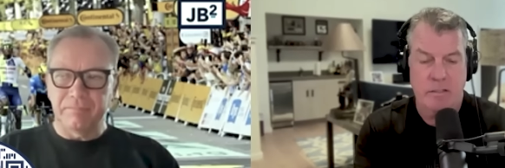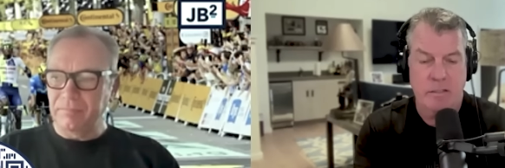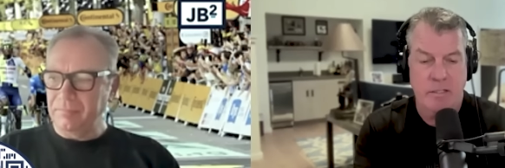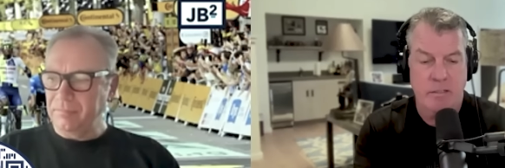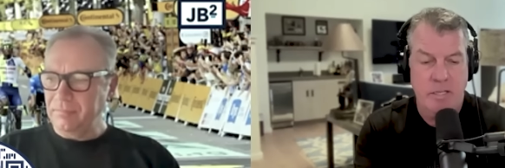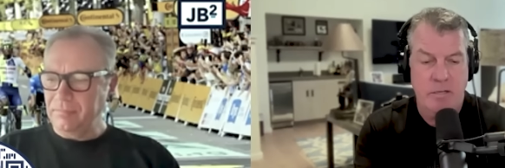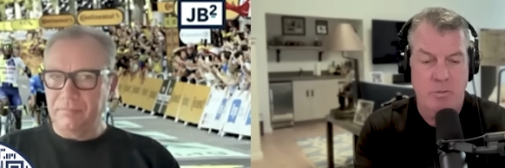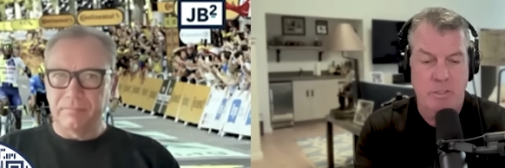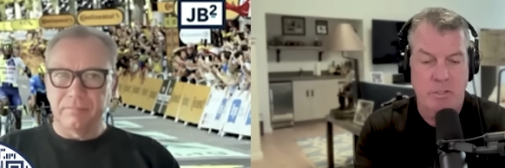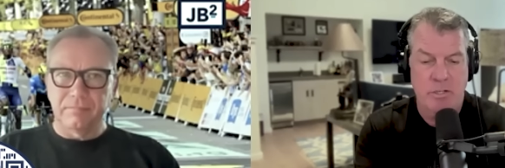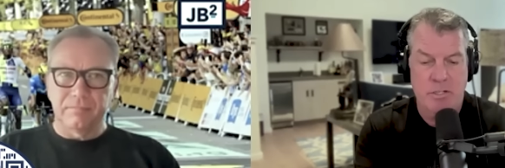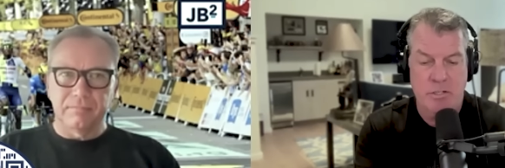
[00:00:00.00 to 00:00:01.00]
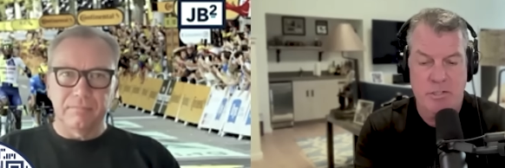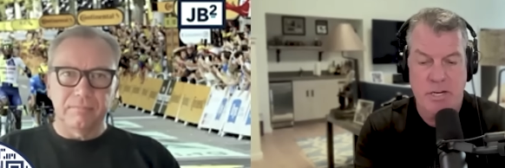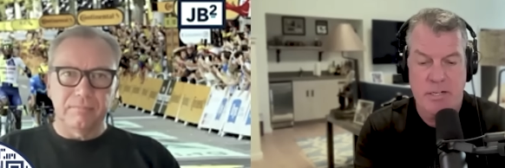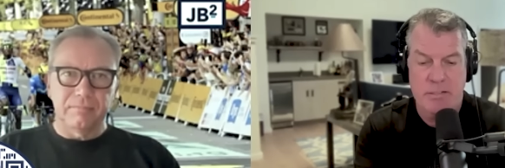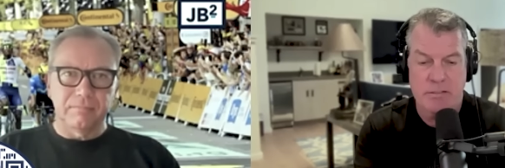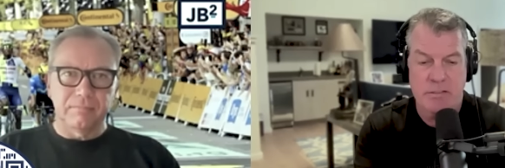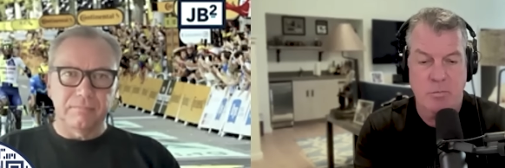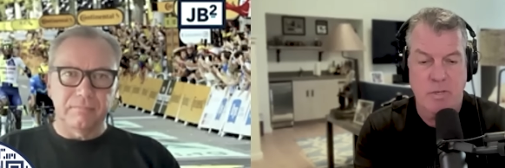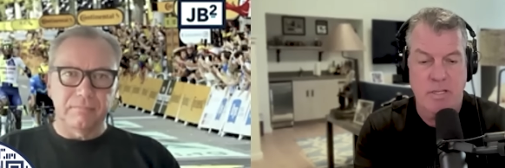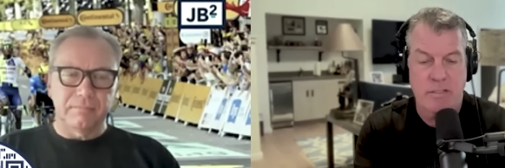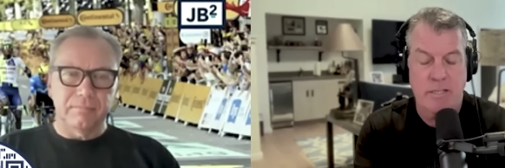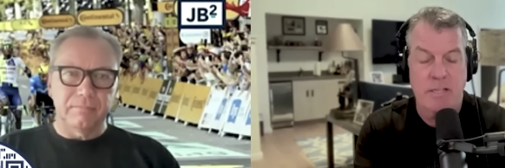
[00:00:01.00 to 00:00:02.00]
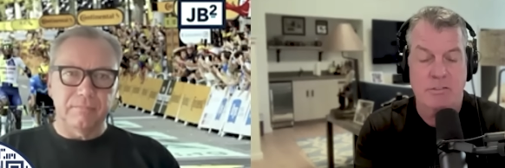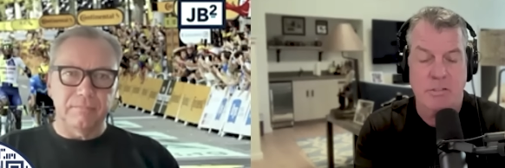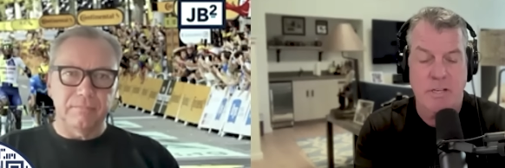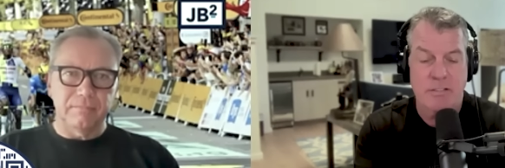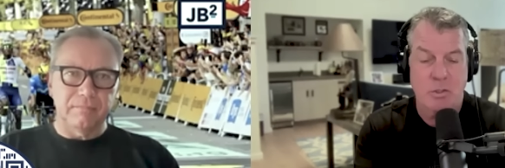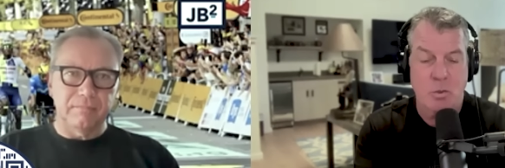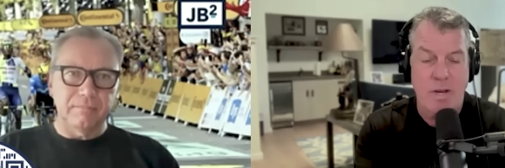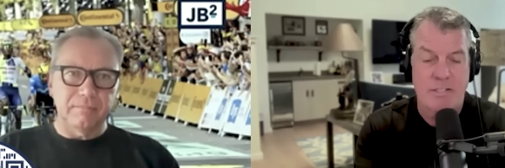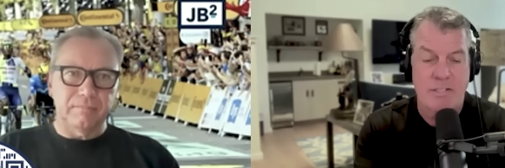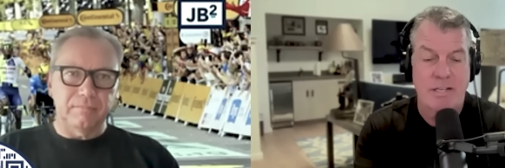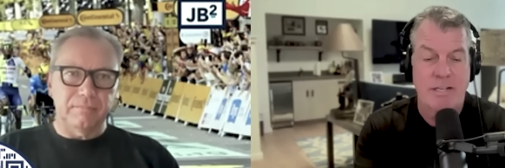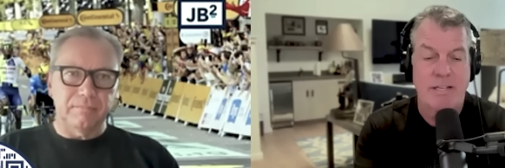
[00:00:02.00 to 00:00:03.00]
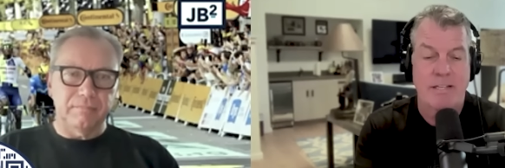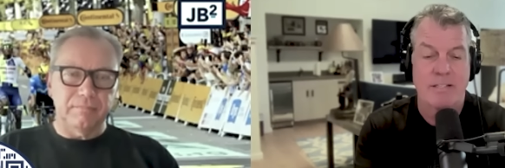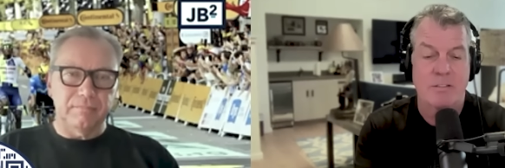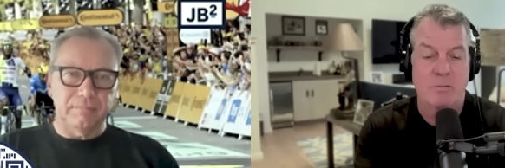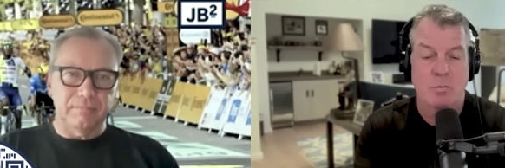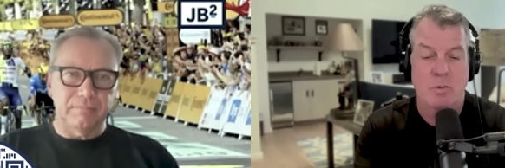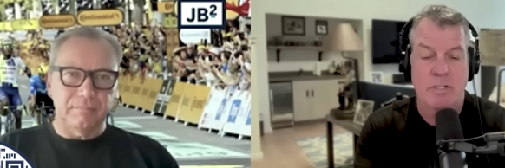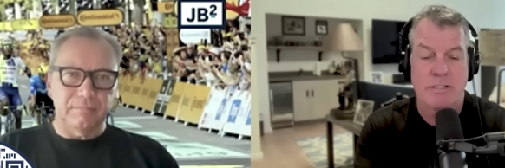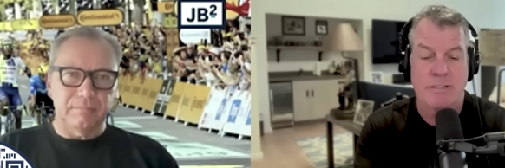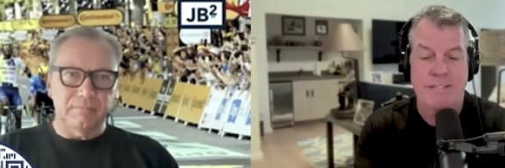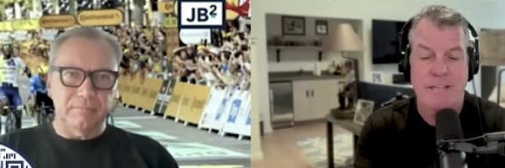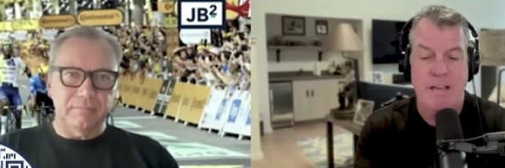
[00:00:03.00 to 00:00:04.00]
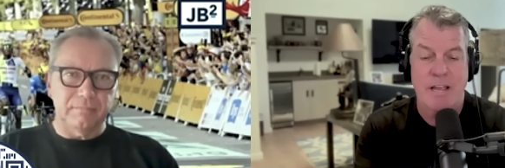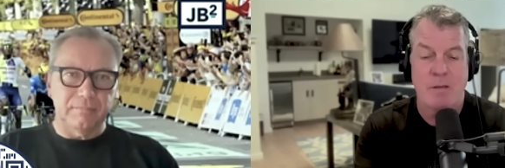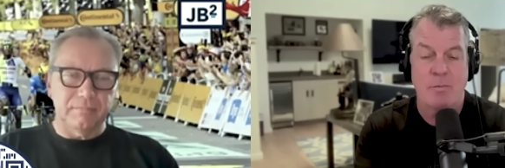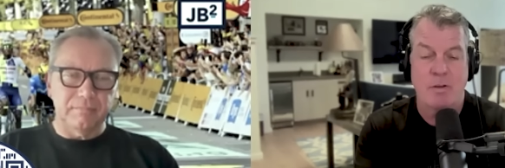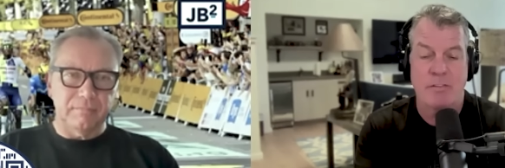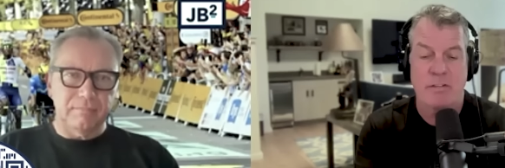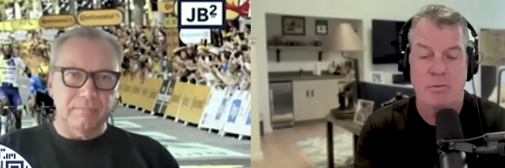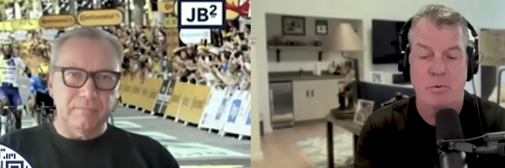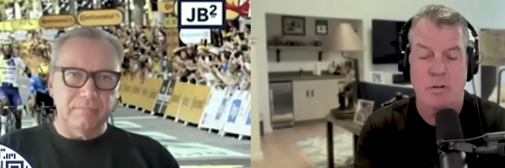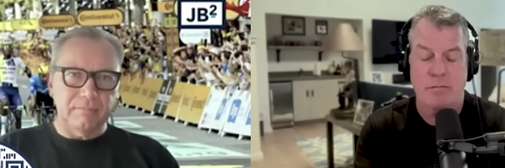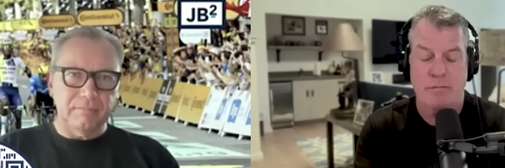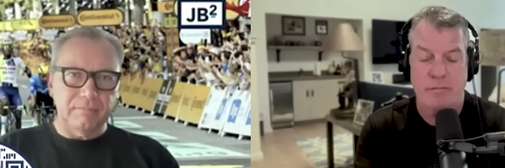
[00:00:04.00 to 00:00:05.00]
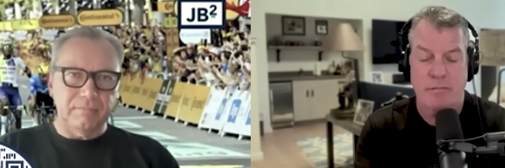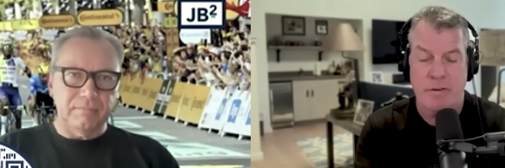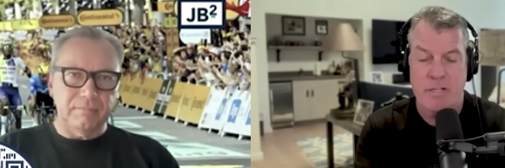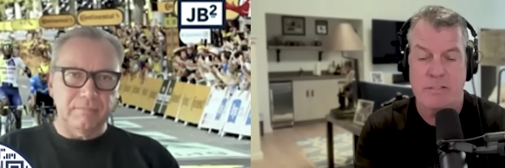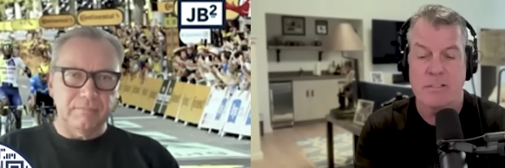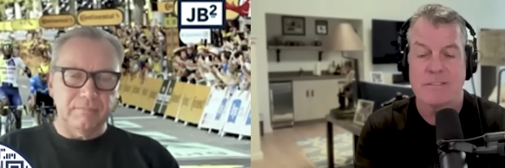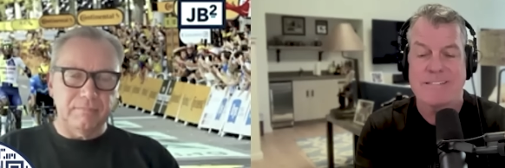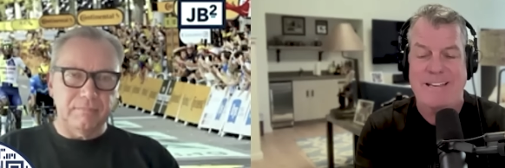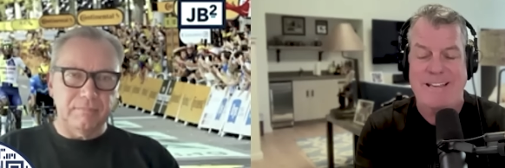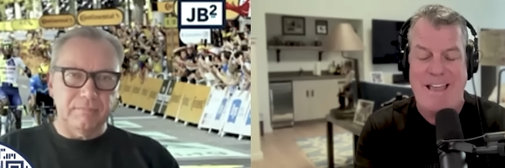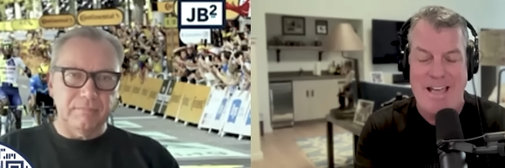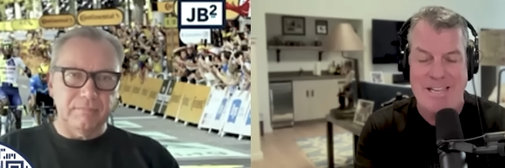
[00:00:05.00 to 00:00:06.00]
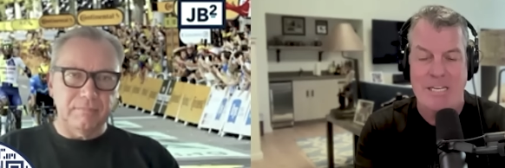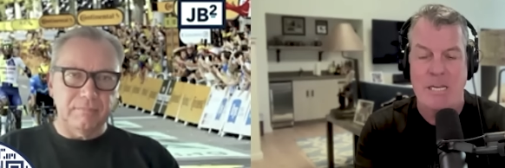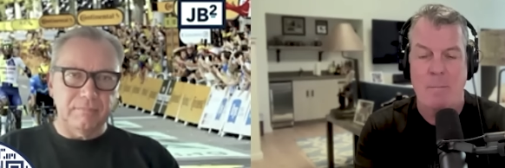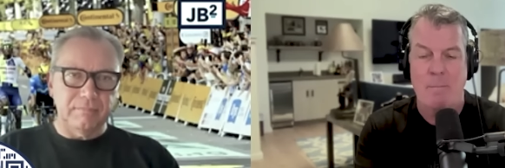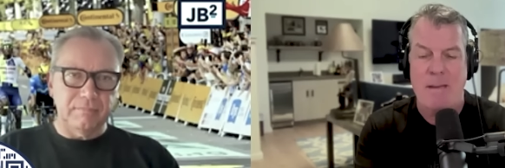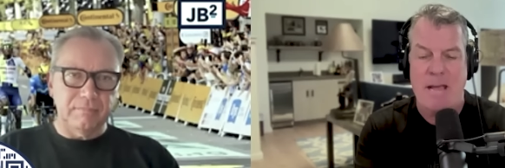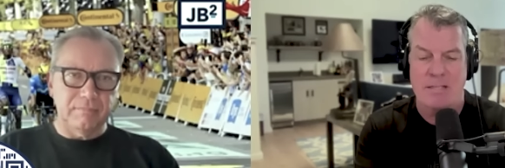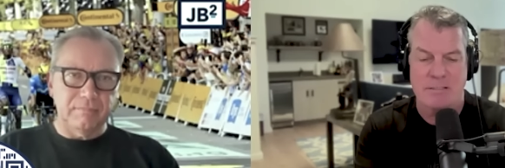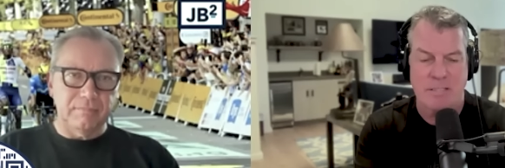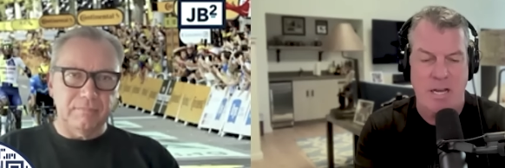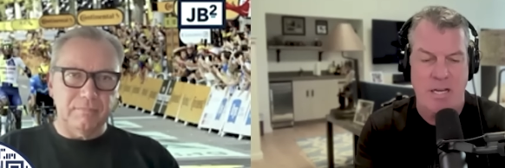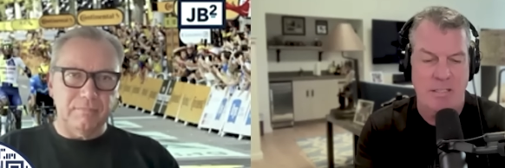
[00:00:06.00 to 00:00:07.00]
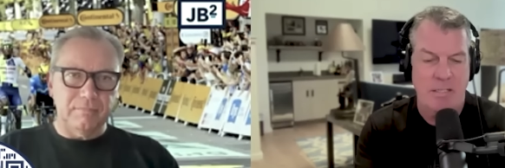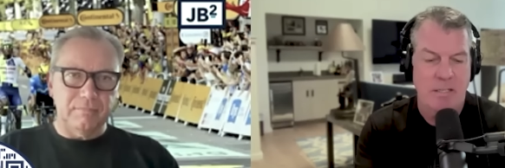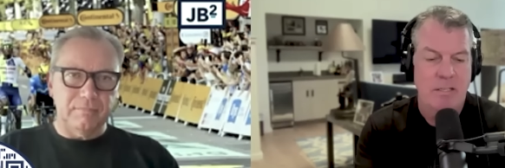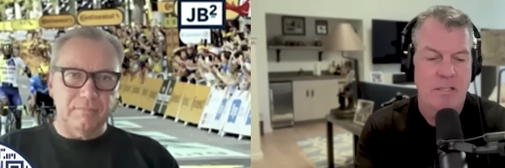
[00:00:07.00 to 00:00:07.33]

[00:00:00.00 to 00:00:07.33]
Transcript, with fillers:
Speaker 1: And that will increase your chances to win. Yesterday's question is What is the name of the Tour de France's lion mascot?